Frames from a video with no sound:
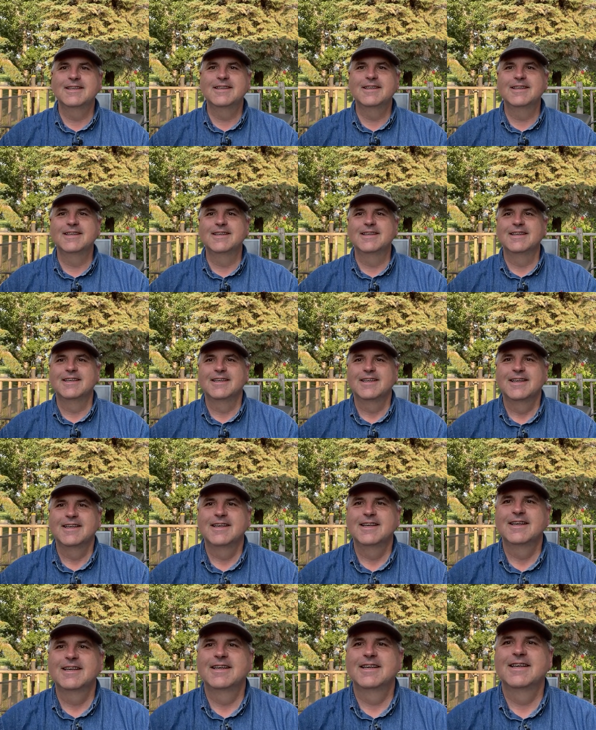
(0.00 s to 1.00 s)

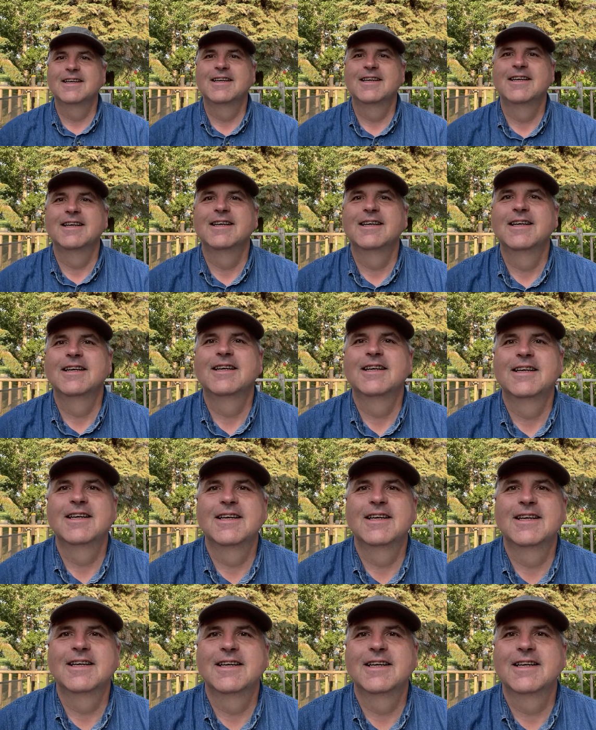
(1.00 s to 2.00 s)

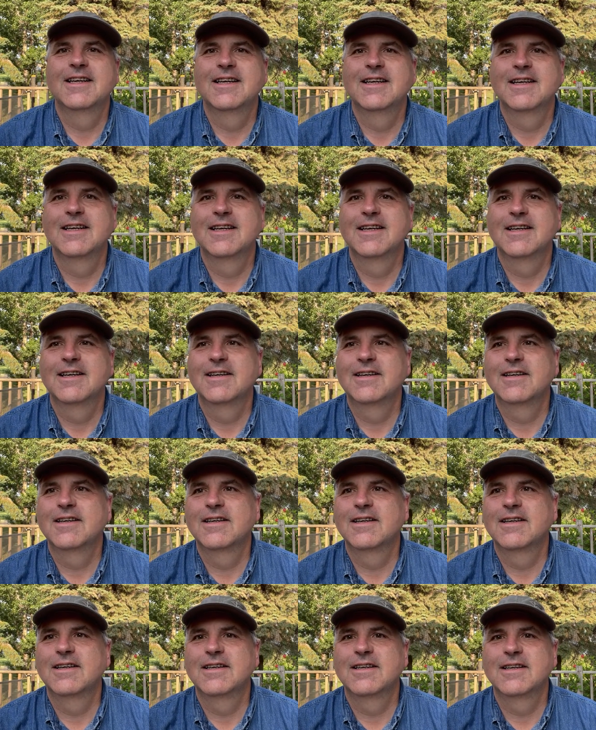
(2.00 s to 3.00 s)

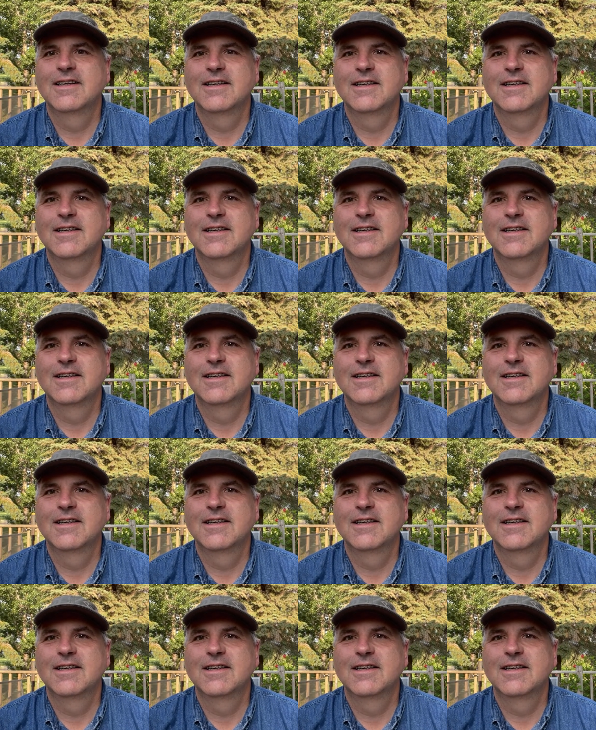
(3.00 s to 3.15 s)
(no one is talking)